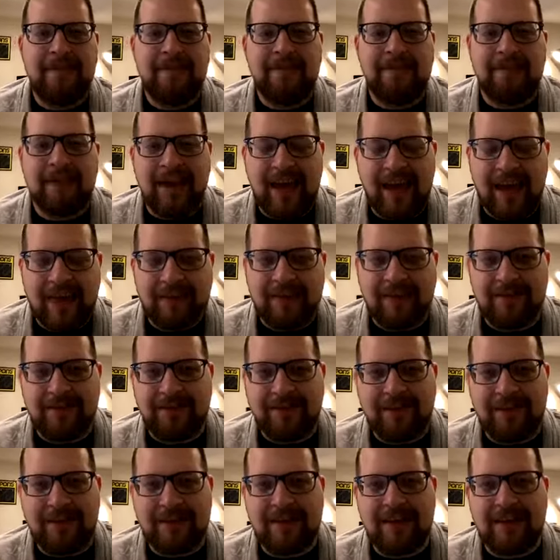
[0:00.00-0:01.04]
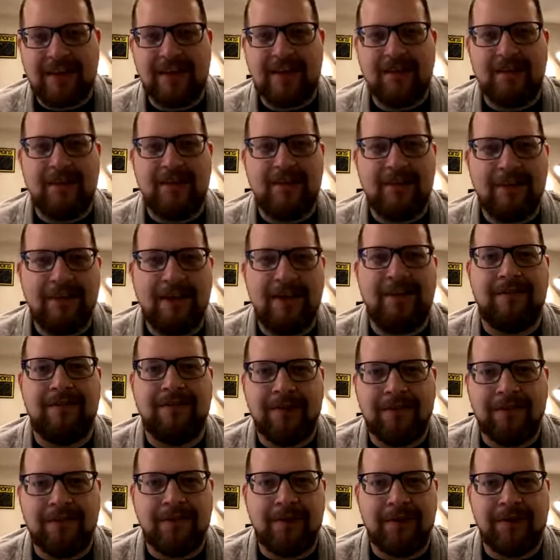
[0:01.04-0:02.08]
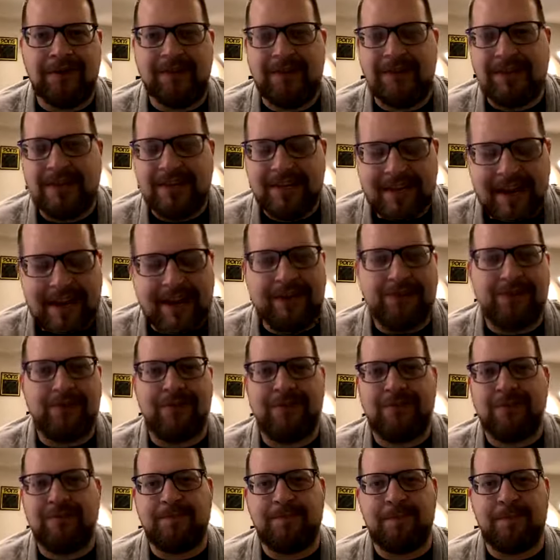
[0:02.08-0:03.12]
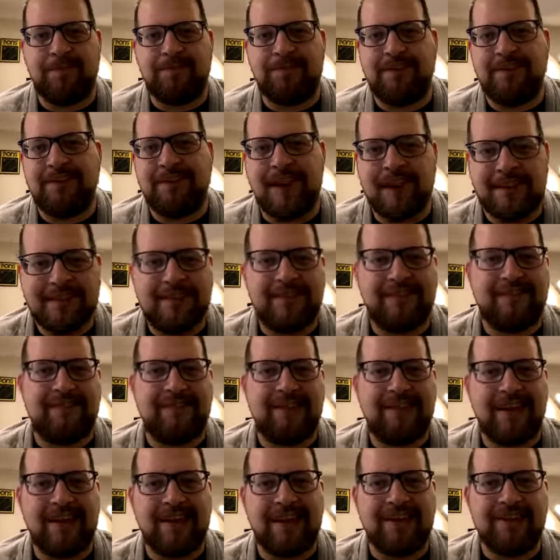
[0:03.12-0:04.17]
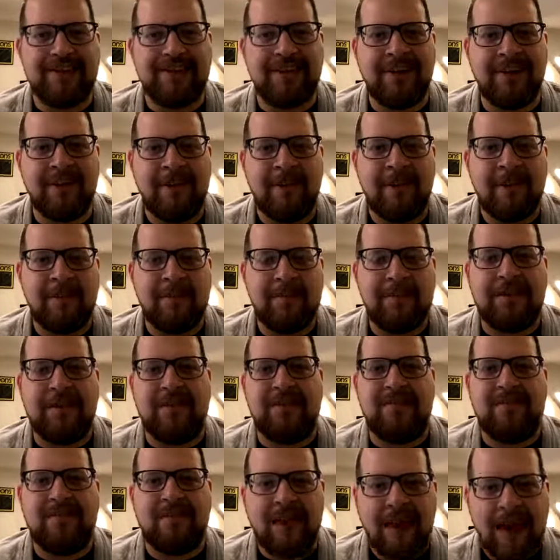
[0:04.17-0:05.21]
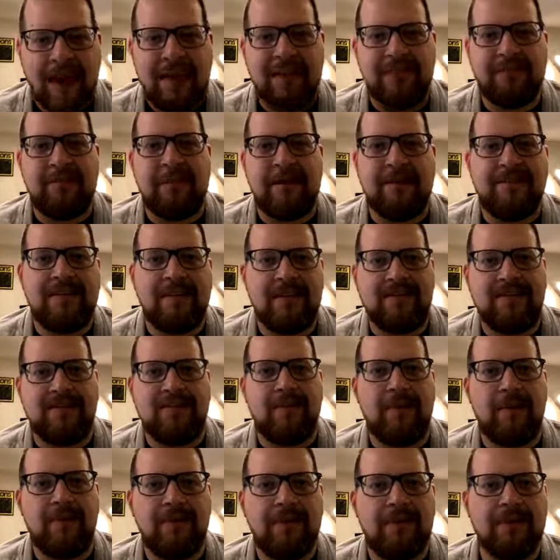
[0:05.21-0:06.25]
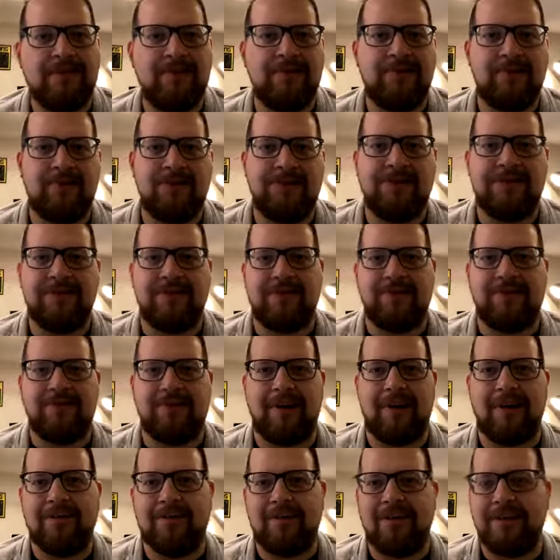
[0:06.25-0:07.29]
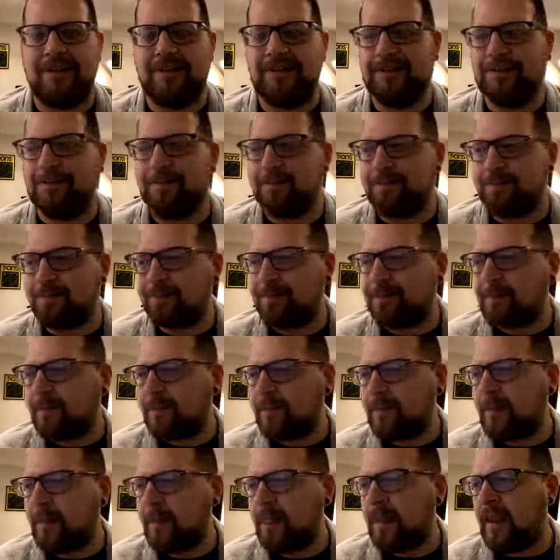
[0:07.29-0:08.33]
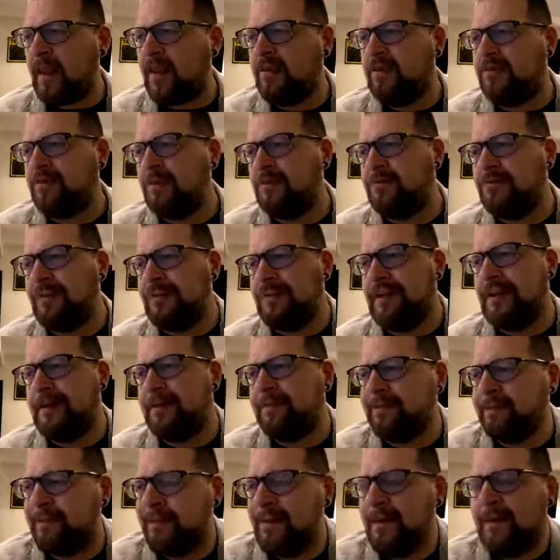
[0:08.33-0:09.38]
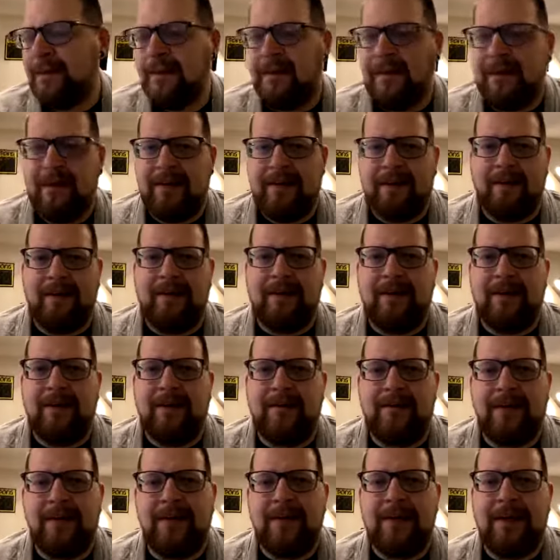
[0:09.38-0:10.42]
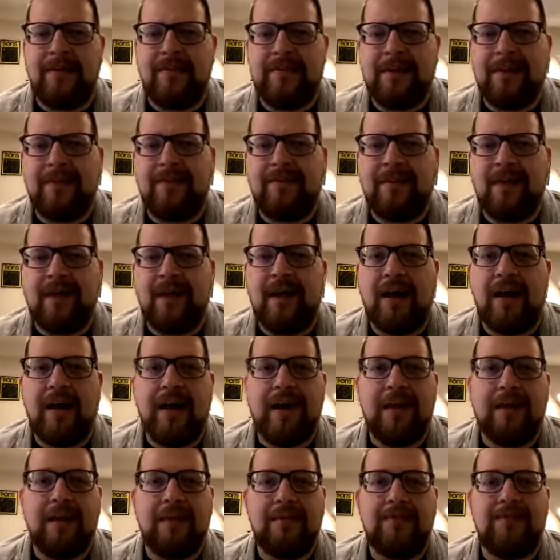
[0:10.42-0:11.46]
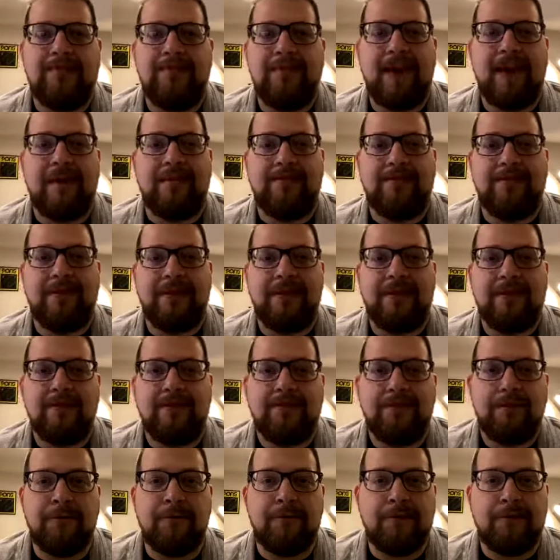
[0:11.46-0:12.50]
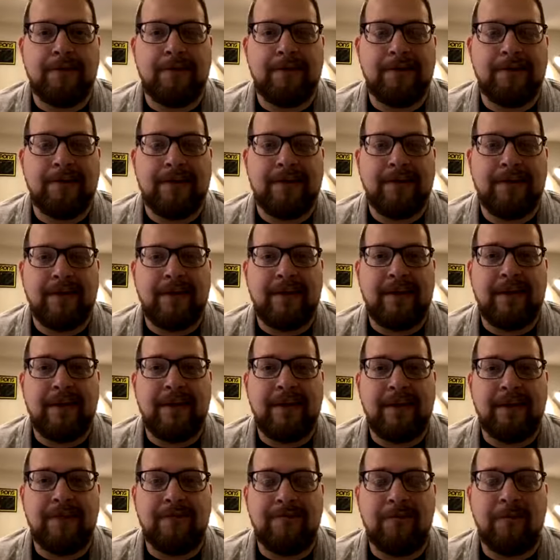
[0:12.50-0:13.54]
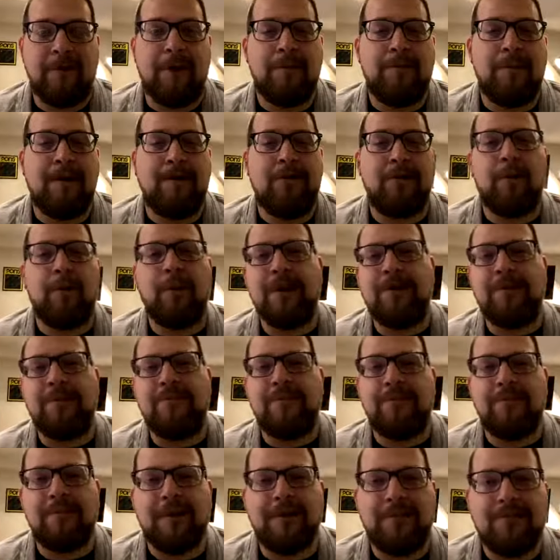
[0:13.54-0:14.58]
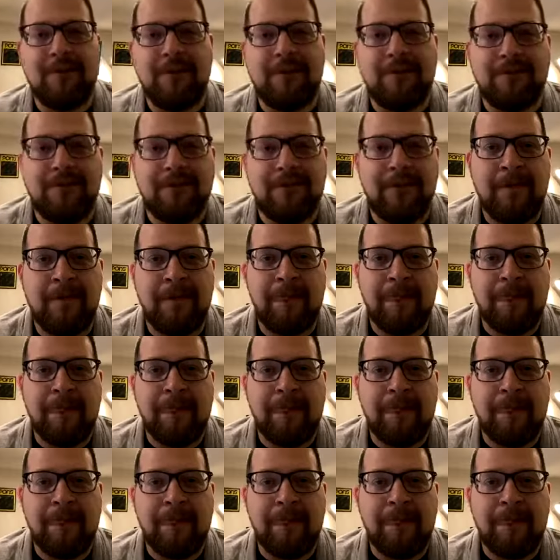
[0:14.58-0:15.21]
to actively love this person, engage with this person, not disengage, because that is my testimony to who Jesus Christ is. So today, all that being said, I am fasting for a better awareness in myself,